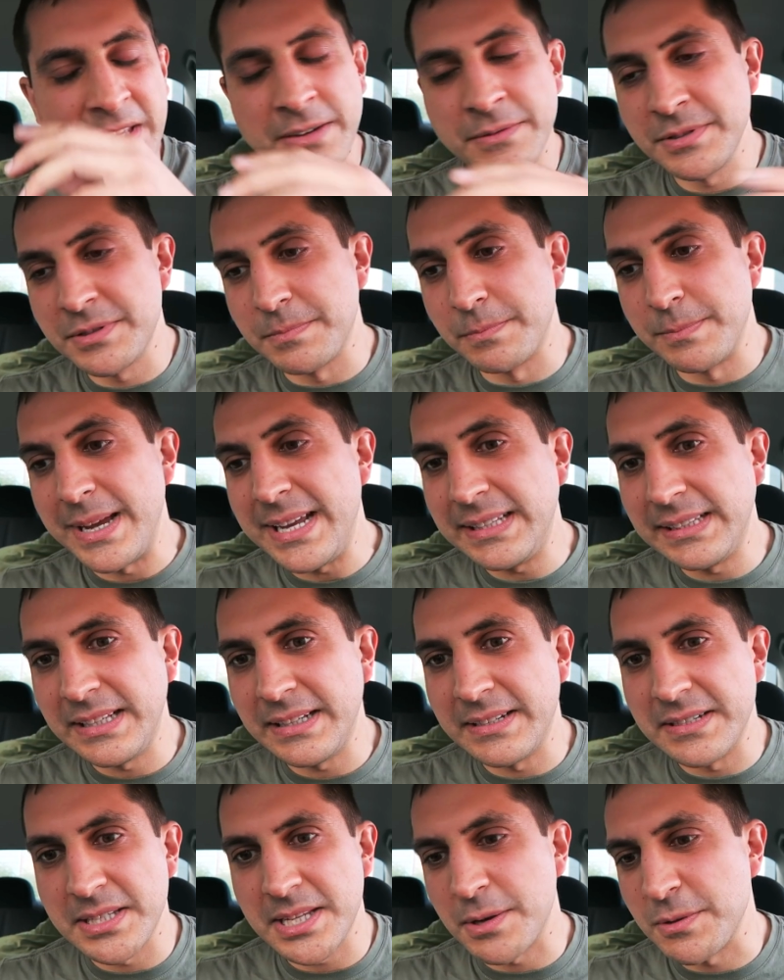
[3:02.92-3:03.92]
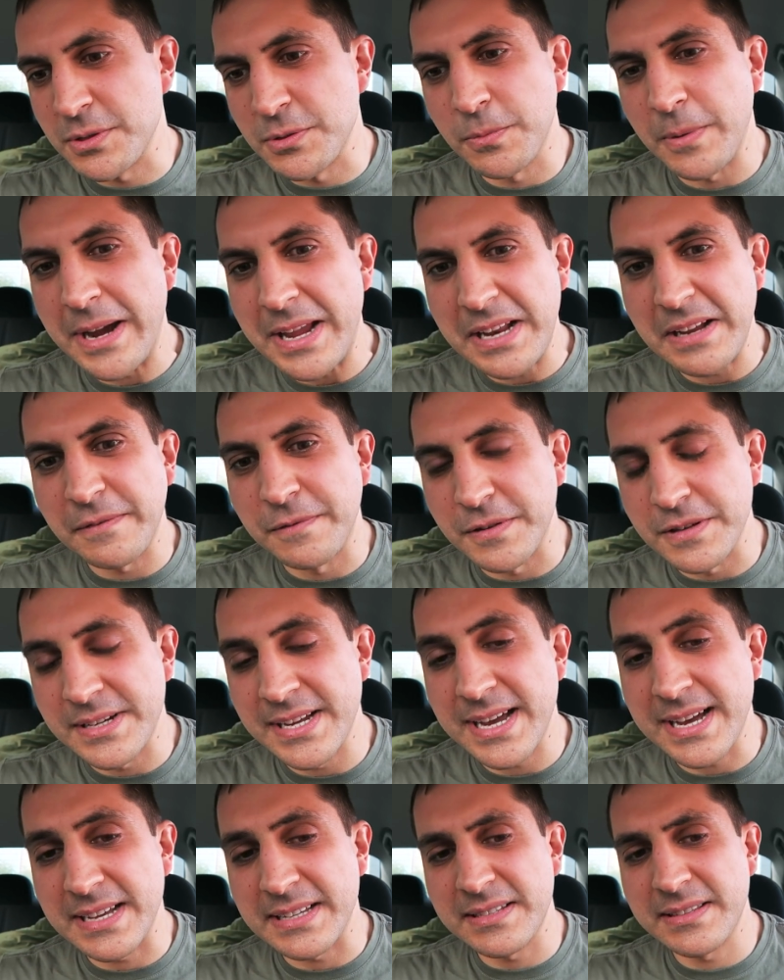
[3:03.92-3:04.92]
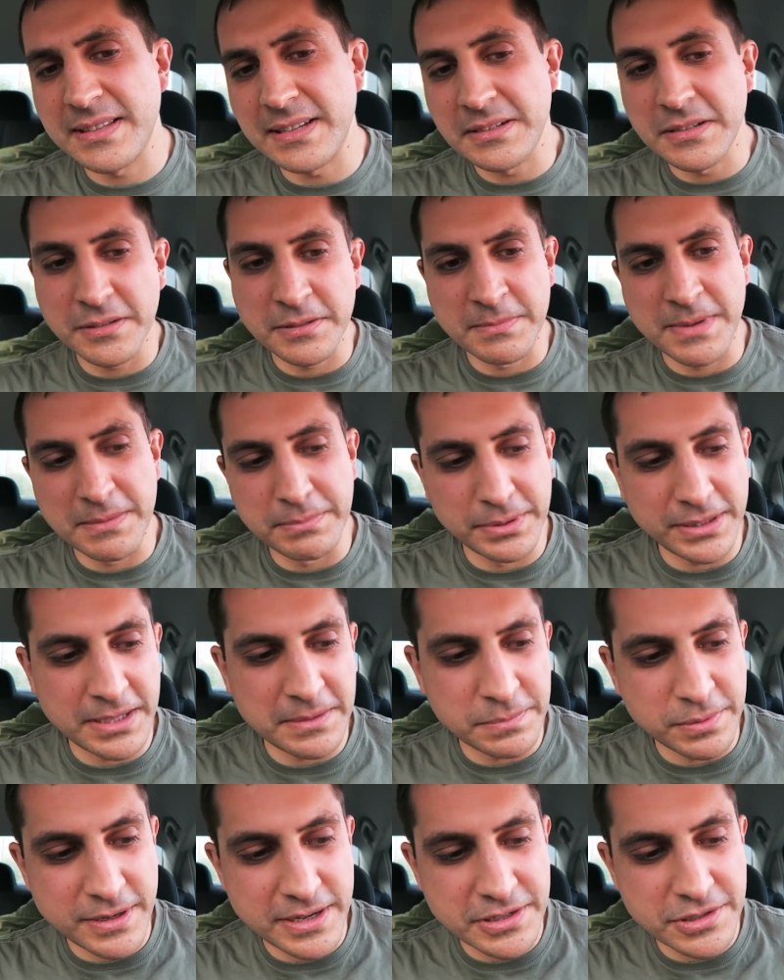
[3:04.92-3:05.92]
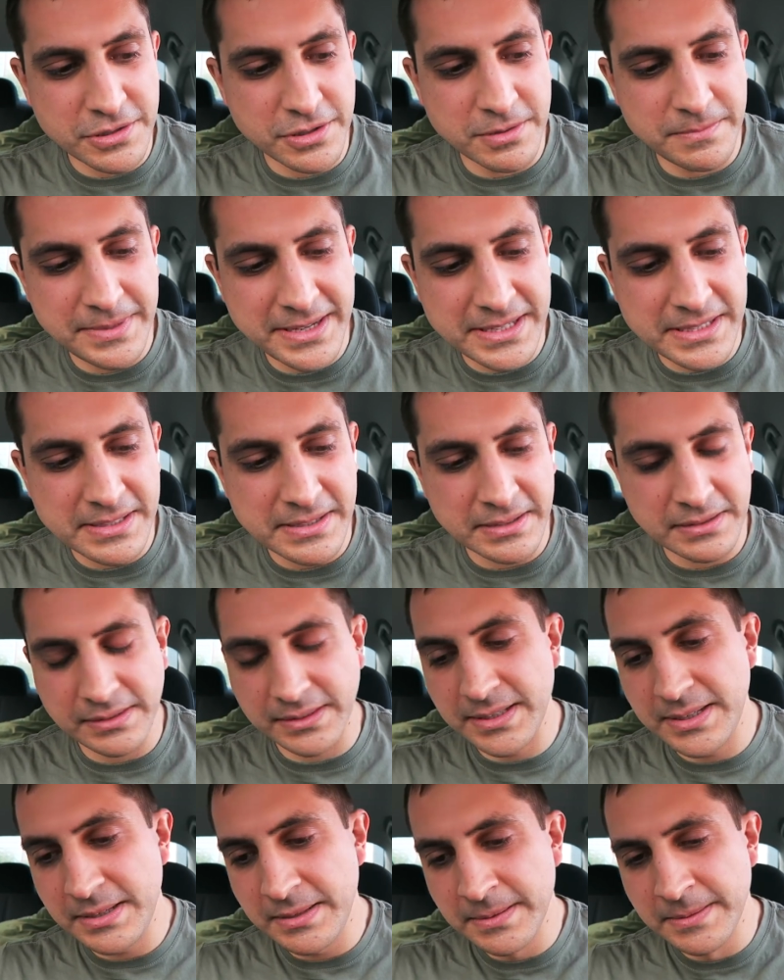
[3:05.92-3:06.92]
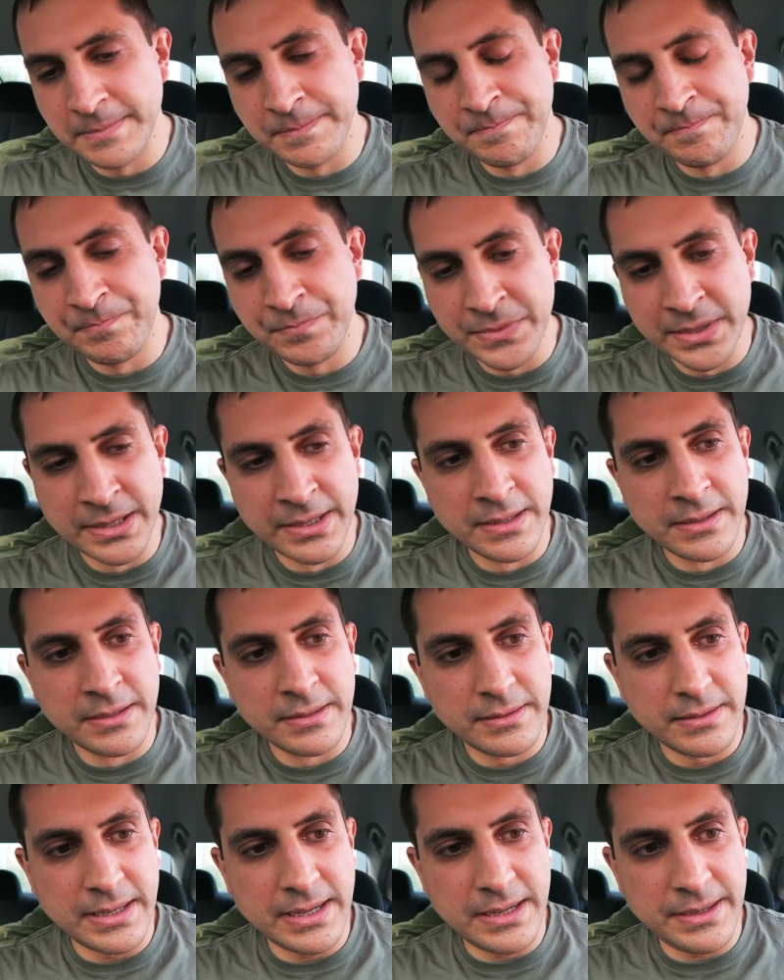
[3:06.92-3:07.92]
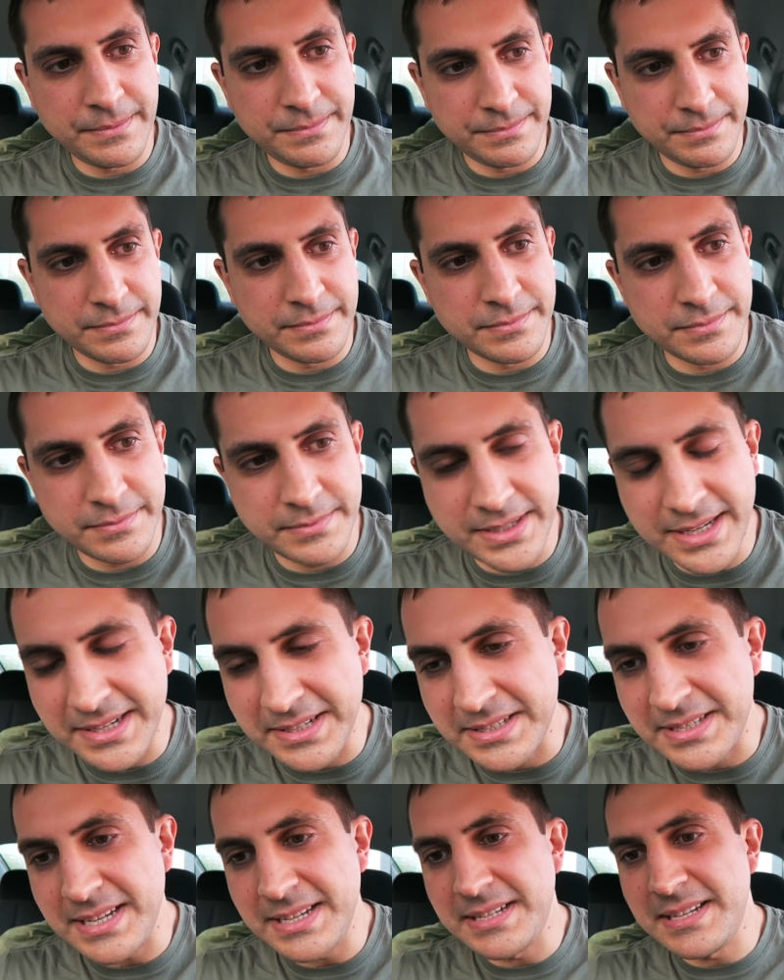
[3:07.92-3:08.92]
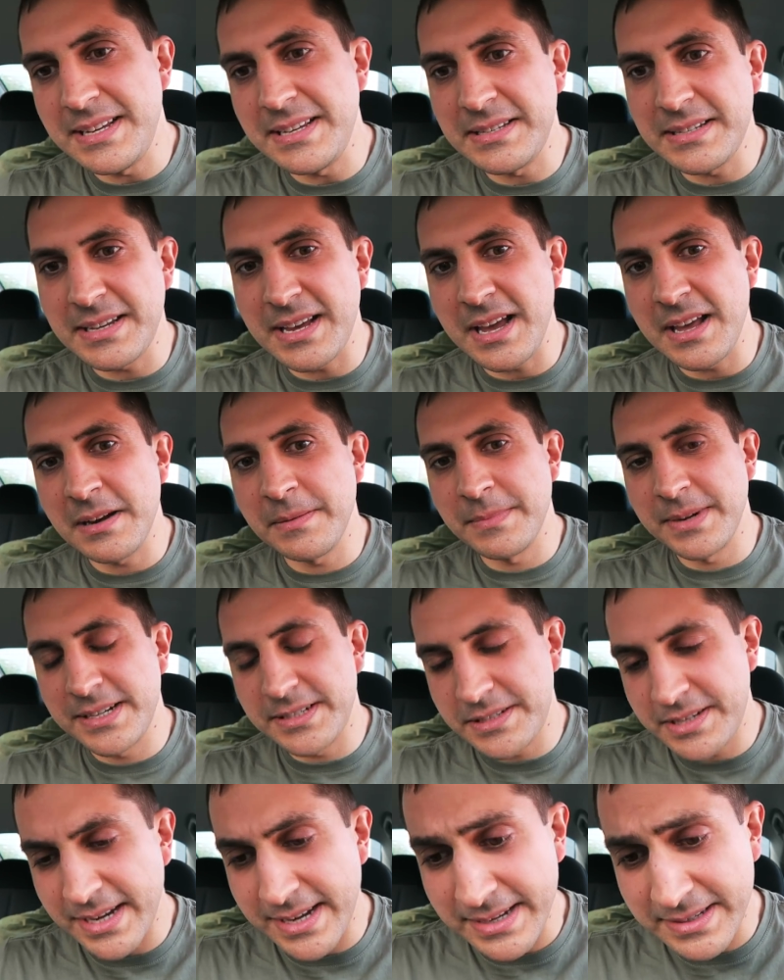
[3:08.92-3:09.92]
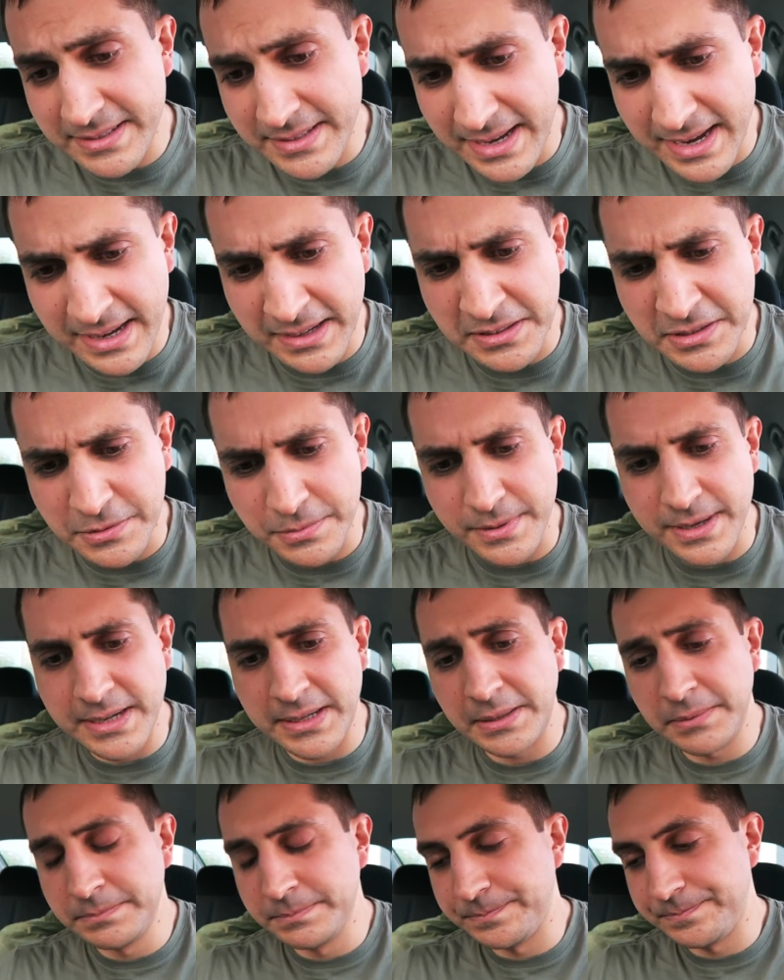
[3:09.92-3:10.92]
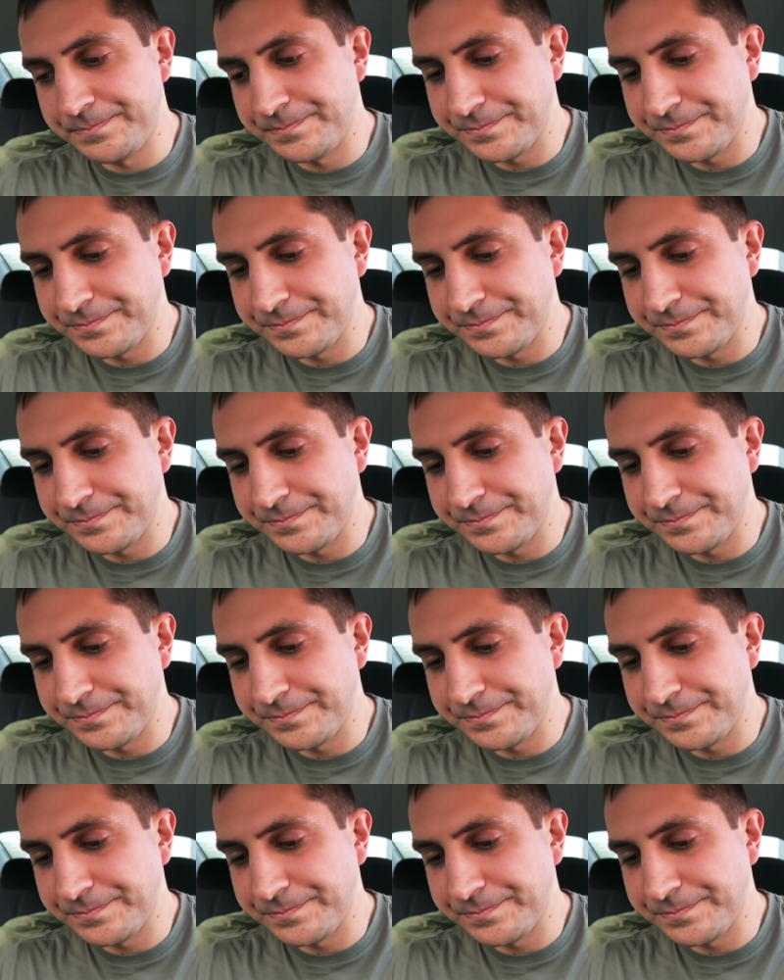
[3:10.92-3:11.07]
it was mainly because I was waiting for tests. They took my blood pressure. Basically, they did a C T scan of my chest, x-ray.